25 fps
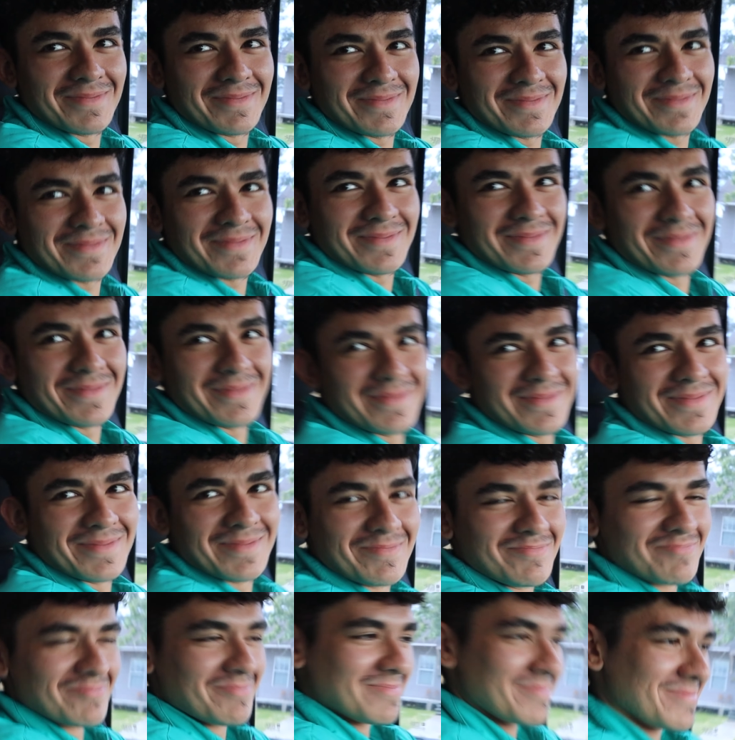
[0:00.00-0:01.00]
You gonna do it
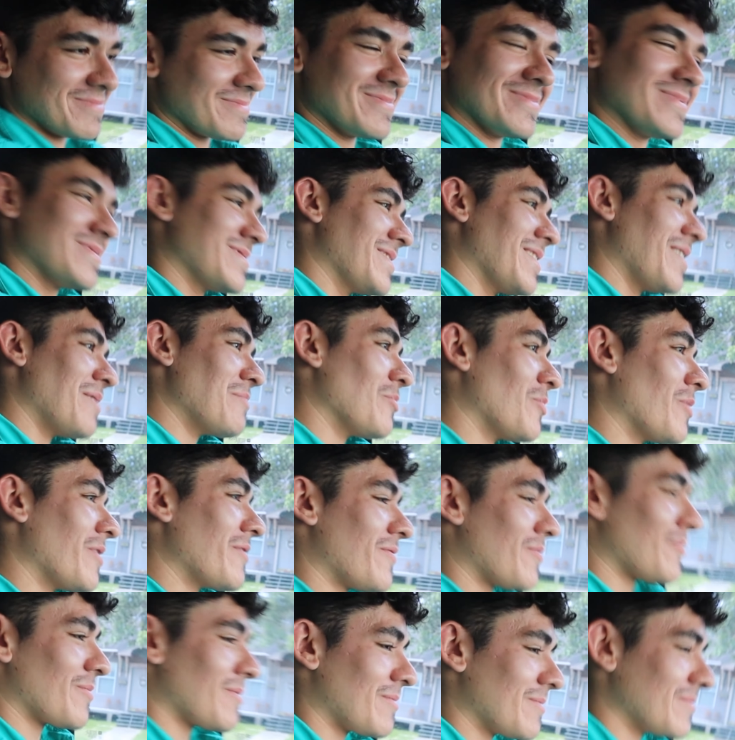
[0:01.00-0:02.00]
right now? No, I'm gonna wait
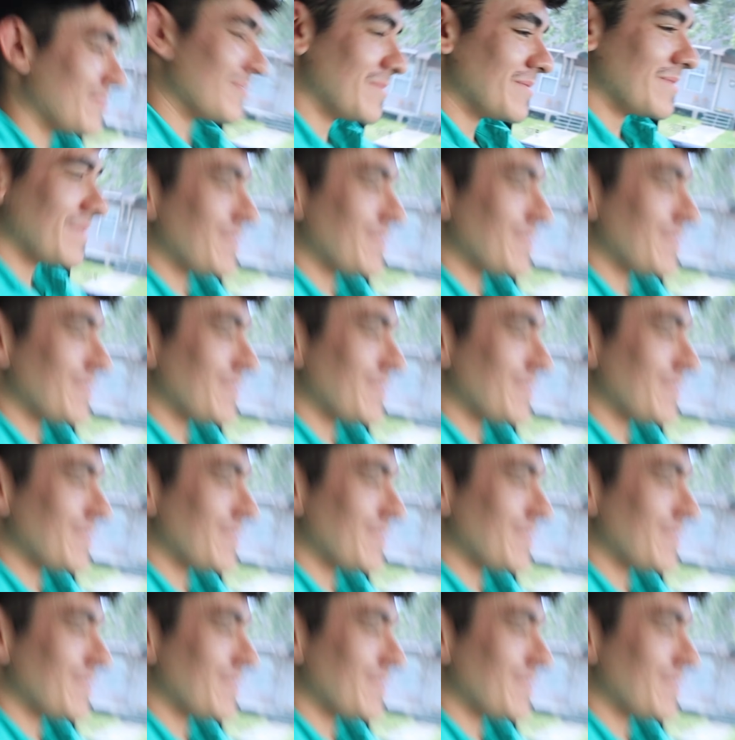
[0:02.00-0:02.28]
for a while.